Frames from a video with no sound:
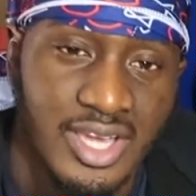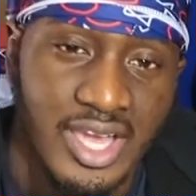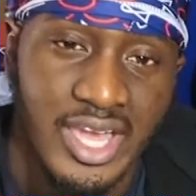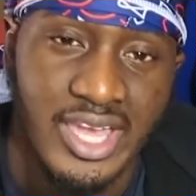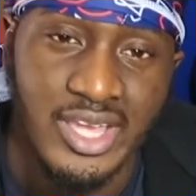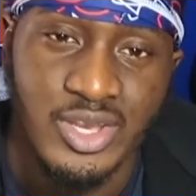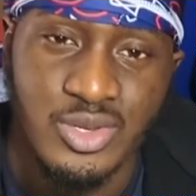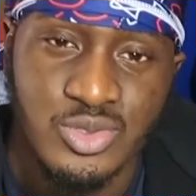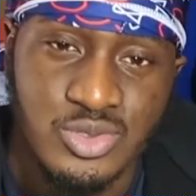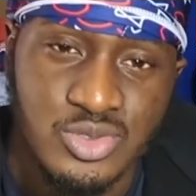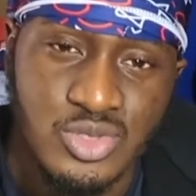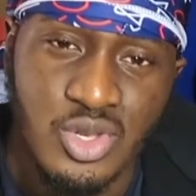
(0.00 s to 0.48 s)

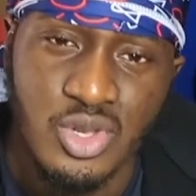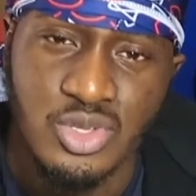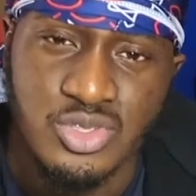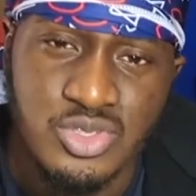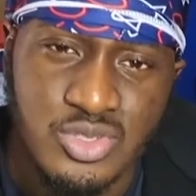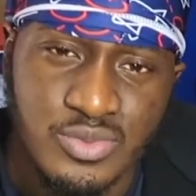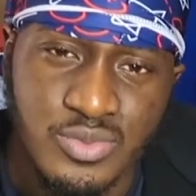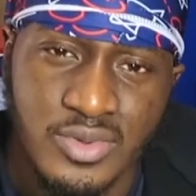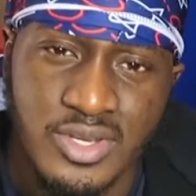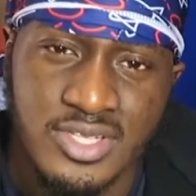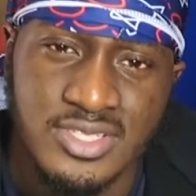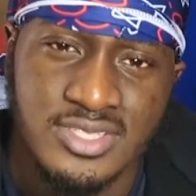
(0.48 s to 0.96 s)
I ain't gonna
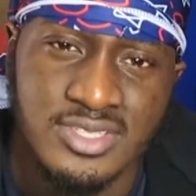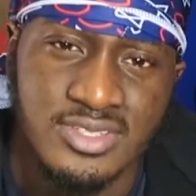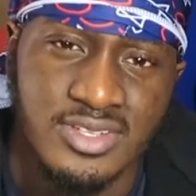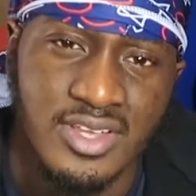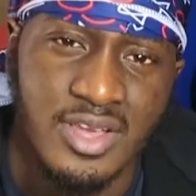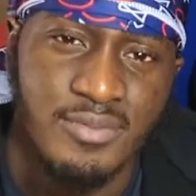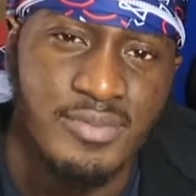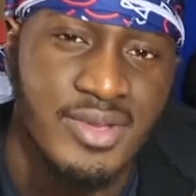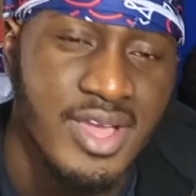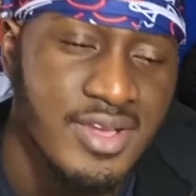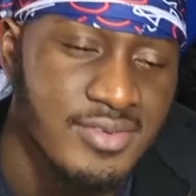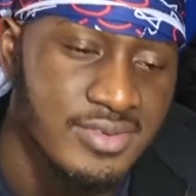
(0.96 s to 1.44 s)
talk too much.
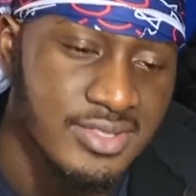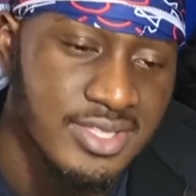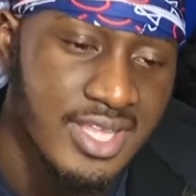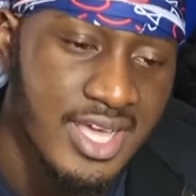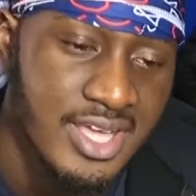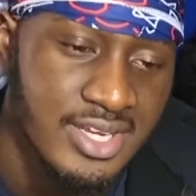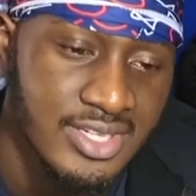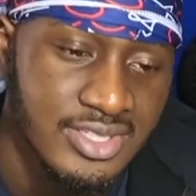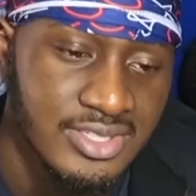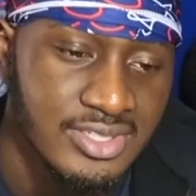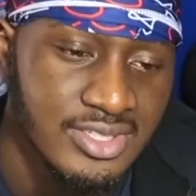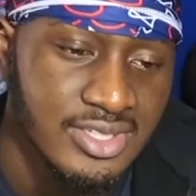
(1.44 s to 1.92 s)
I'm gonna have a
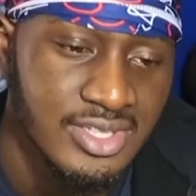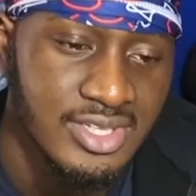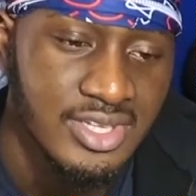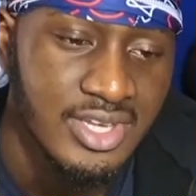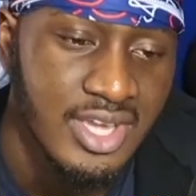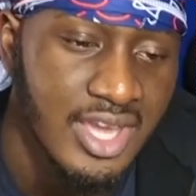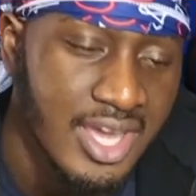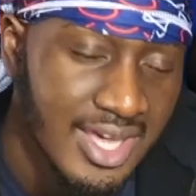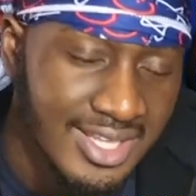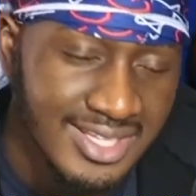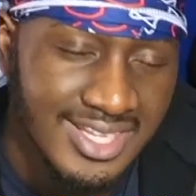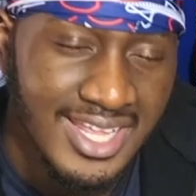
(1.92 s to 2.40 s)
lot of
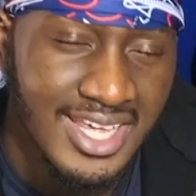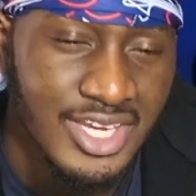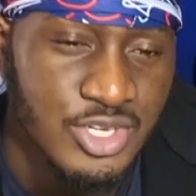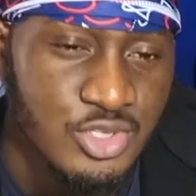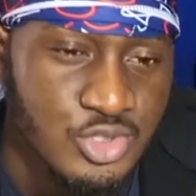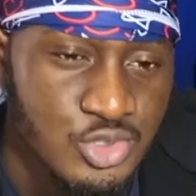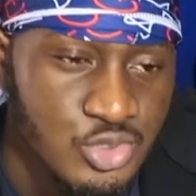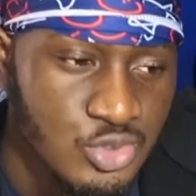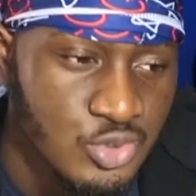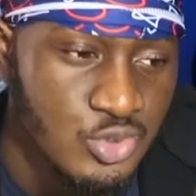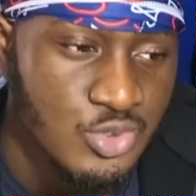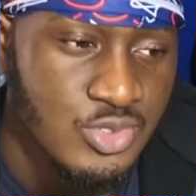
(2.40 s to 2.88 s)
a lot
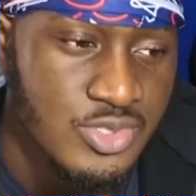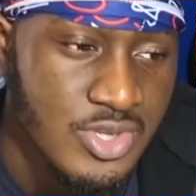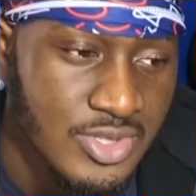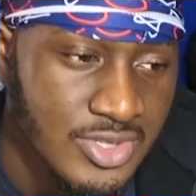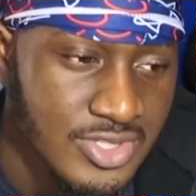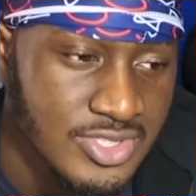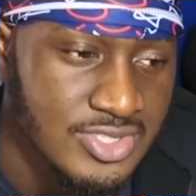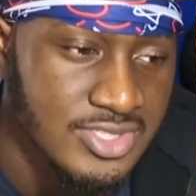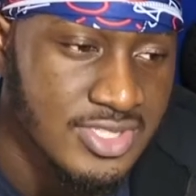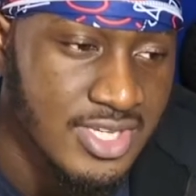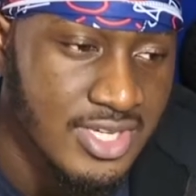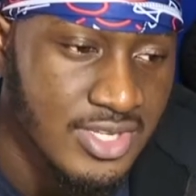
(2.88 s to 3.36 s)
of shoes
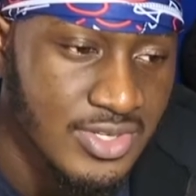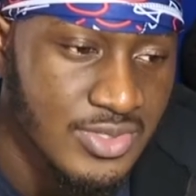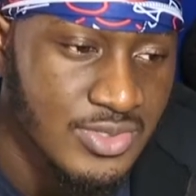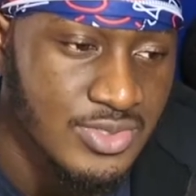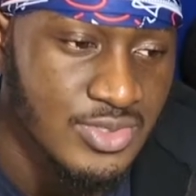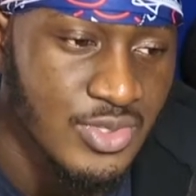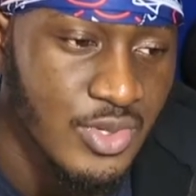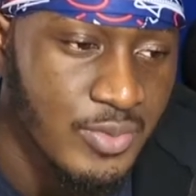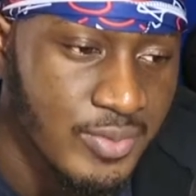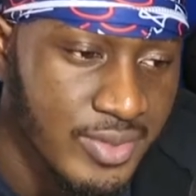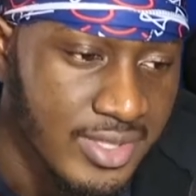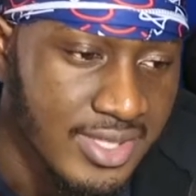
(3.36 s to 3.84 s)
on this channel.
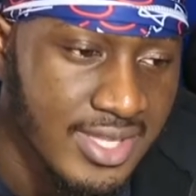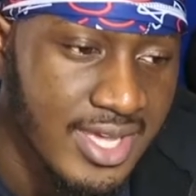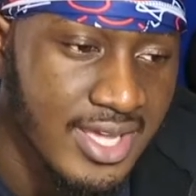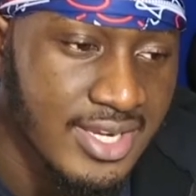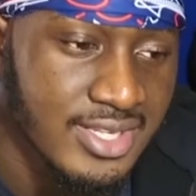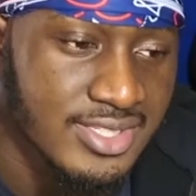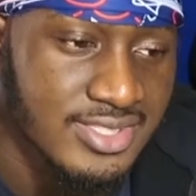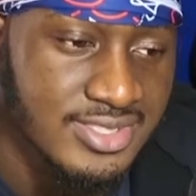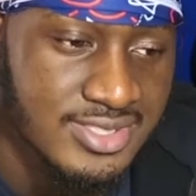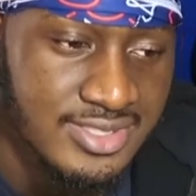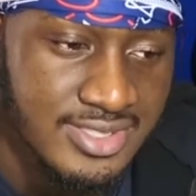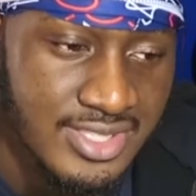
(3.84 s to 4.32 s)
It's gonna be a
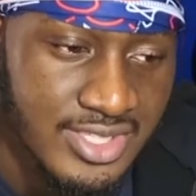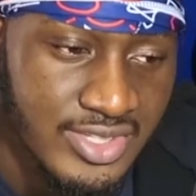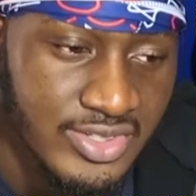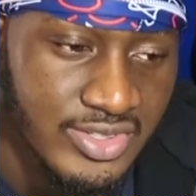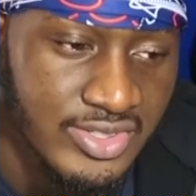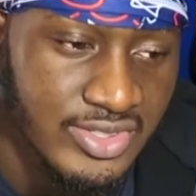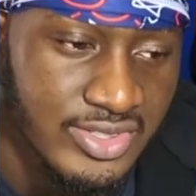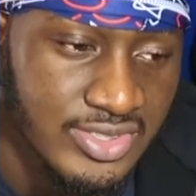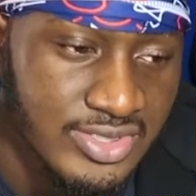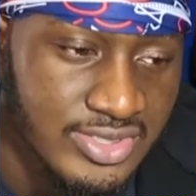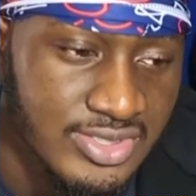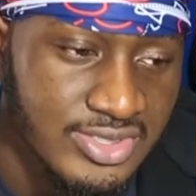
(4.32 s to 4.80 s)
lot of
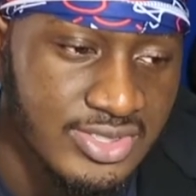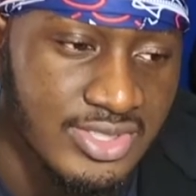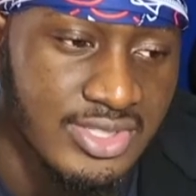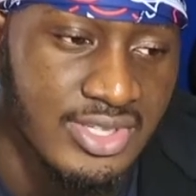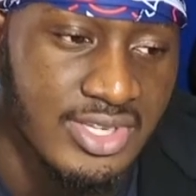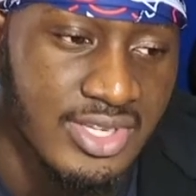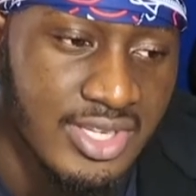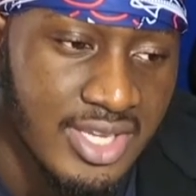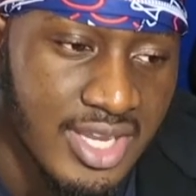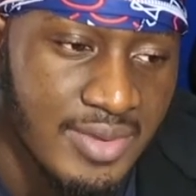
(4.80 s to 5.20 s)
sneakers.